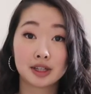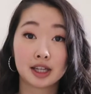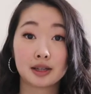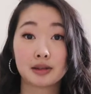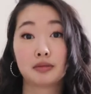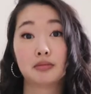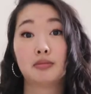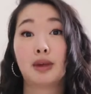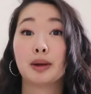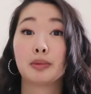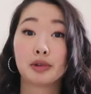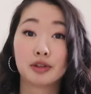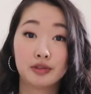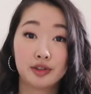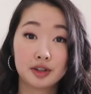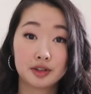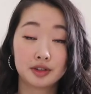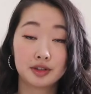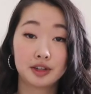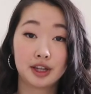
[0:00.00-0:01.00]
like my
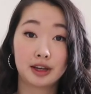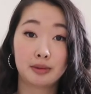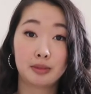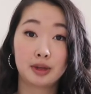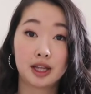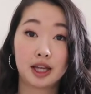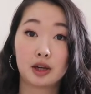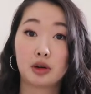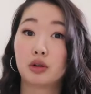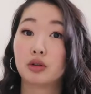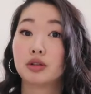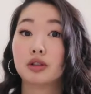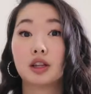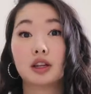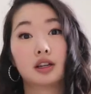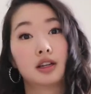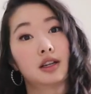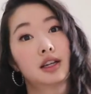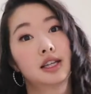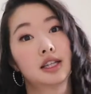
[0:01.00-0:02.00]
professor gave me like
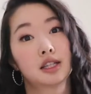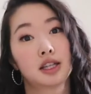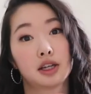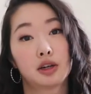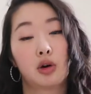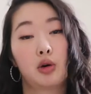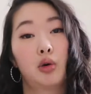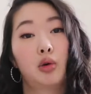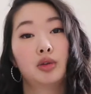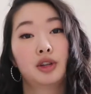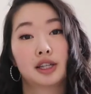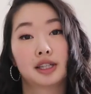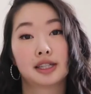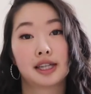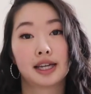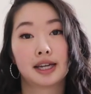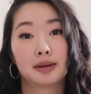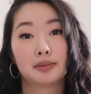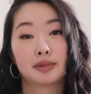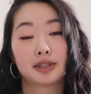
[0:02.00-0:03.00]
his like old
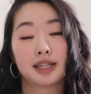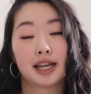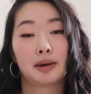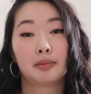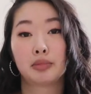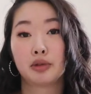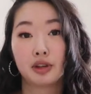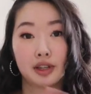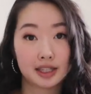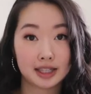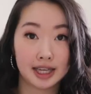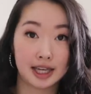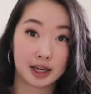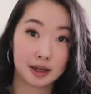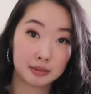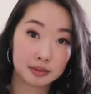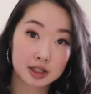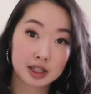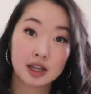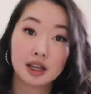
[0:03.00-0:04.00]
exams, sample
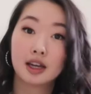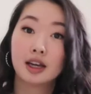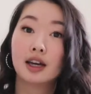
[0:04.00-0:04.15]
exams